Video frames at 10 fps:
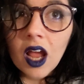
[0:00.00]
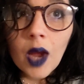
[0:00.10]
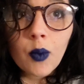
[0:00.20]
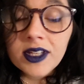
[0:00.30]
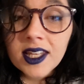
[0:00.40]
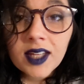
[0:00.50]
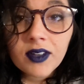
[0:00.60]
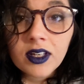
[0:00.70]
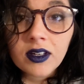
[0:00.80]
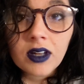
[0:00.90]
I wasn't
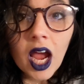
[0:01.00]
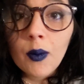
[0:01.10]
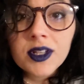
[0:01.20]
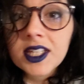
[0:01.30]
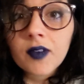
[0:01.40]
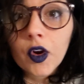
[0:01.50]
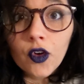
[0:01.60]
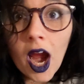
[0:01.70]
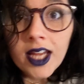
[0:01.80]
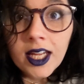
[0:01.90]
even
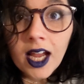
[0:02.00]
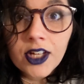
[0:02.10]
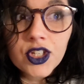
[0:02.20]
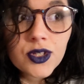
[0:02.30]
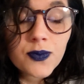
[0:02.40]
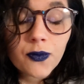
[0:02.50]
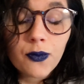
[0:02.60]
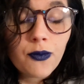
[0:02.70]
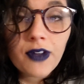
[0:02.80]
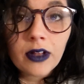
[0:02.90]
crying. I just
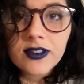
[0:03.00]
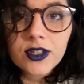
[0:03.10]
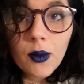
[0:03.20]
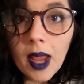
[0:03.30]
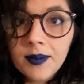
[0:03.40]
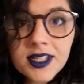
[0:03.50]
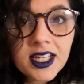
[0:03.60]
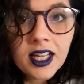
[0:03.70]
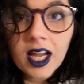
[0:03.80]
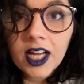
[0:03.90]
felt so
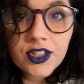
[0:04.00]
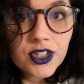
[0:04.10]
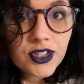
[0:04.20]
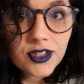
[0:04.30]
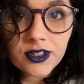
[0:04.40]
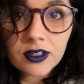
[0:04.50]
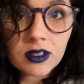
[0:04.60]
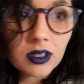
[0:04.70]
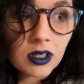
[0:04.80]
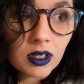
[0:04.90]
empty.
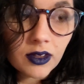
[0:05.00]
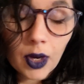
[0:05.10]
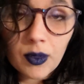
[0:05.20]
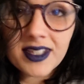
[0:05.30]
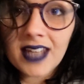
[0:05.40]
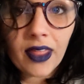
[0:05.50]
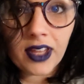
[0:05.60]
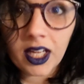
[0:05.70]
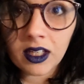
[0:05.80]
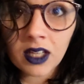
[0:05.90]
There was
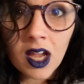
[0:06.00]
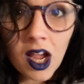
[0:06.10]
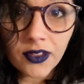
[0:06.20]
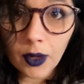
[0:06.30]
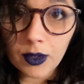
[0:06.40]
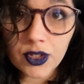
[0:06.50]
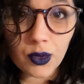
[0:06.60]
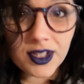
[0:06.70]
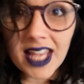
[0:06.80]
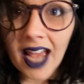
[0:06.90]
nothing. There was
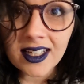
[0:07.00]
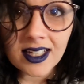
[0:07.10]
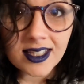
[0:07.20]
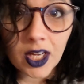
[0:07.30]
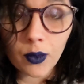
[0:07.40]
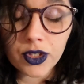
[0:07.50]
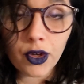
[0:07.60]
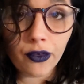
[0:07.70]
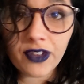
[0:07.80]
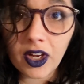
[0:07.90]
no sadness, there
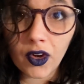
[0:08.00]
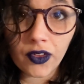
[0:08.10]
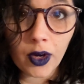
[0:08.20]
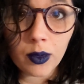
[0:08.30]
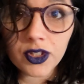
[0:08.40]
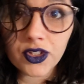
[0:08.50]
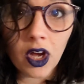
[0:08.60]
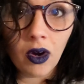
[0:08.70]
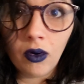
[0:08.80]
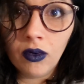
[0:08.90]
was no fear, there was
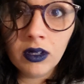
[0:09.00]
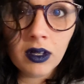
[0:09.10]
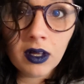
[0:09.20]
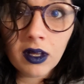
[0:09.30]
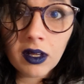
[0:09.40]
no,